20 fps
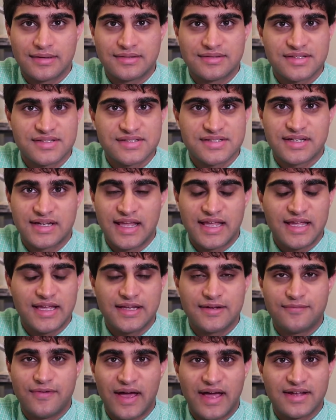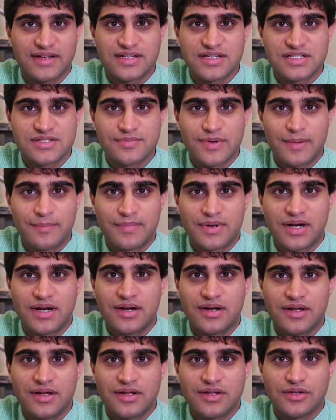just an A Advantage
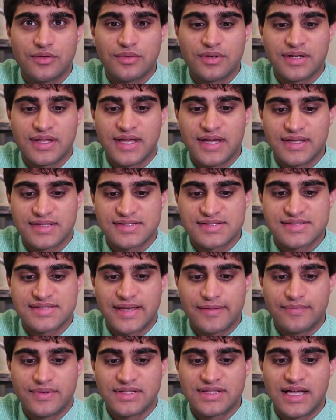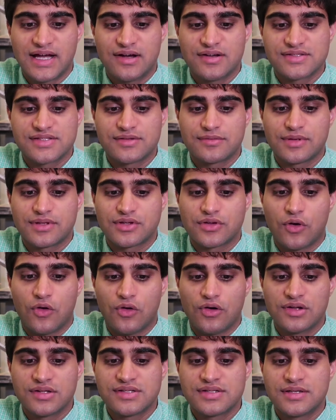member. You would get 7,000 with
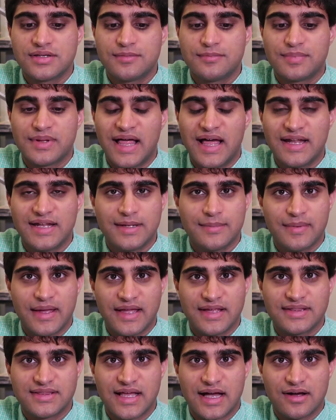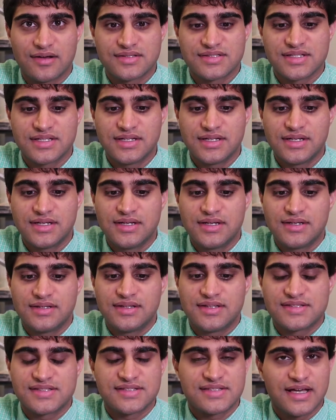gold, platinum 8,000.
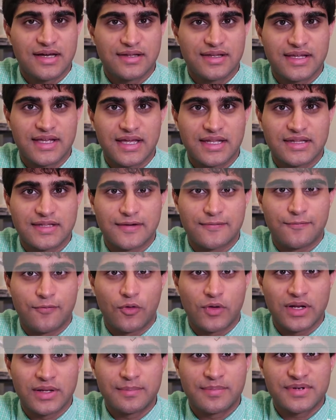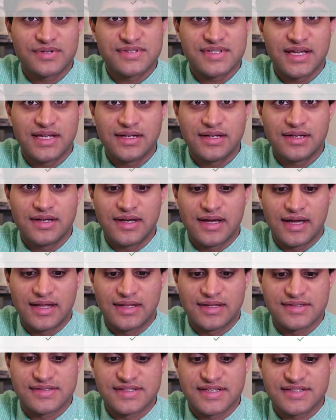This is how they get the 40%
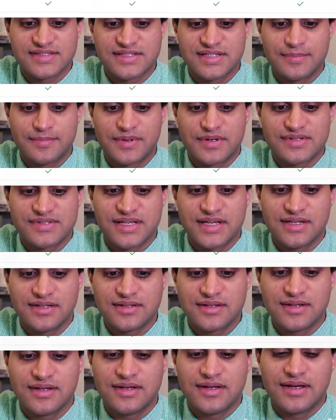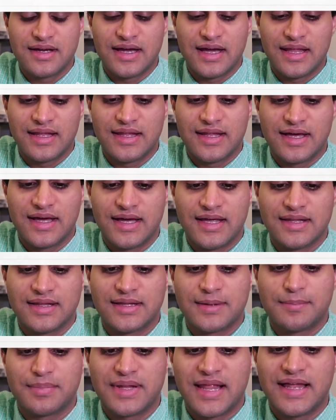and the 60%. And then
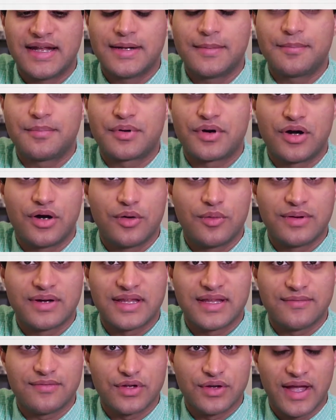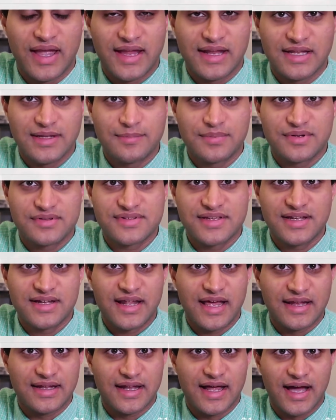the platinum pro would give you 80%
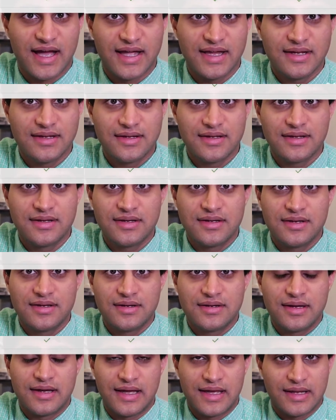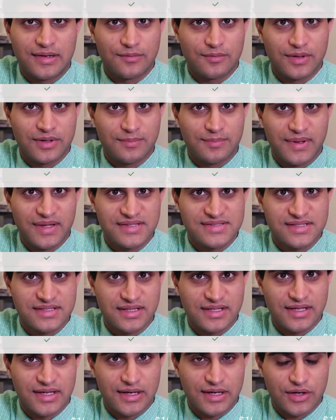at 9, and would
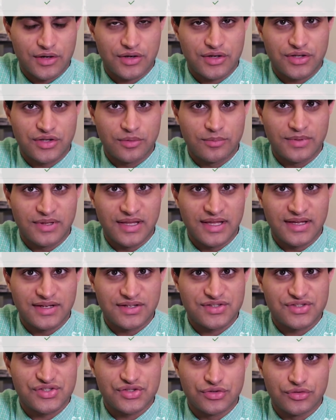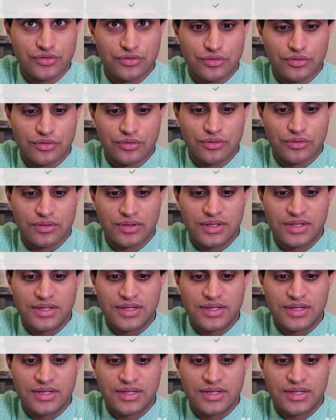basically accumulate to